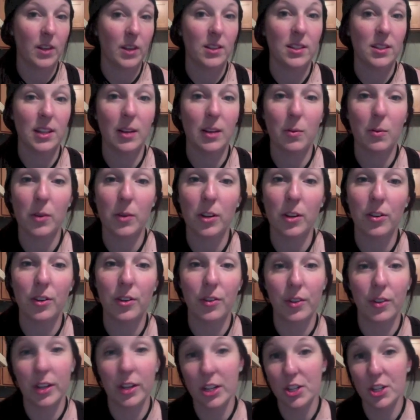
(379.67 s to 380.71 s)
say when you're in
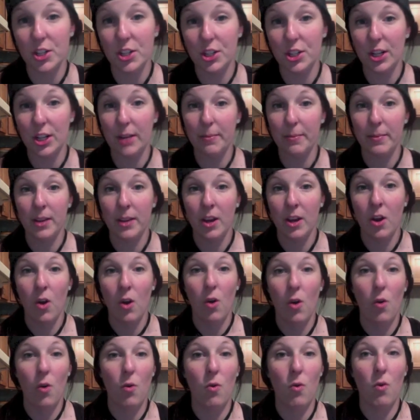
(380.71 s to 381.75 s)
a relationship,
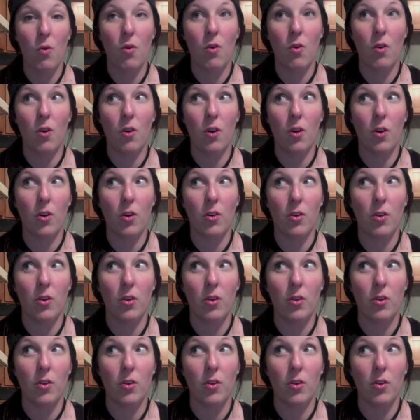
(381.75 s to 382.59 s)
or